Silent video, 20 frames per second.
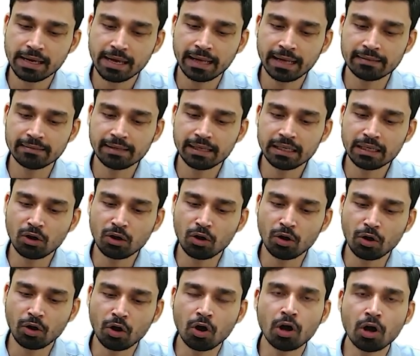And then
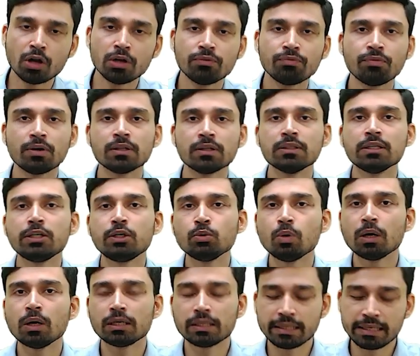on further
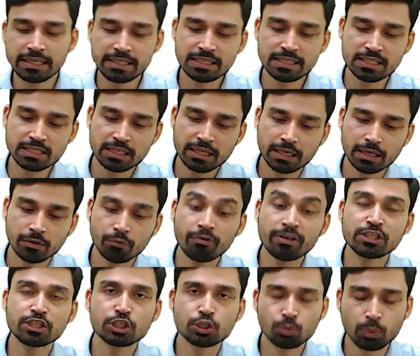toward east,
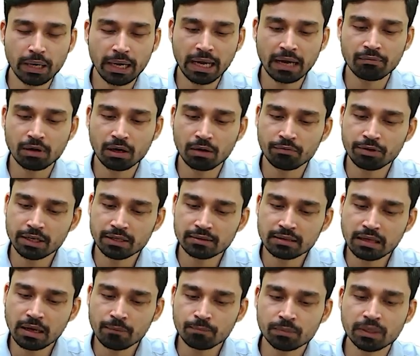west, we have
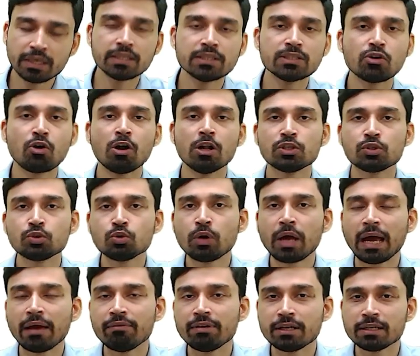Vietnam, that is also
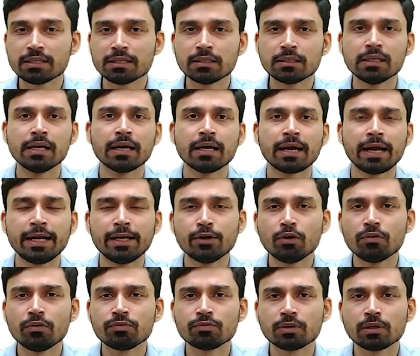having a kind
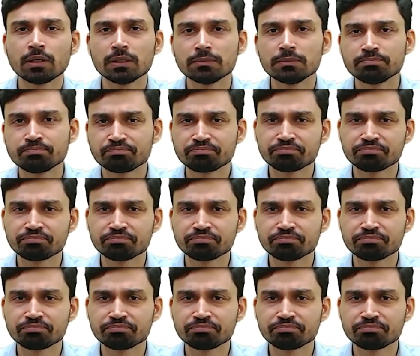of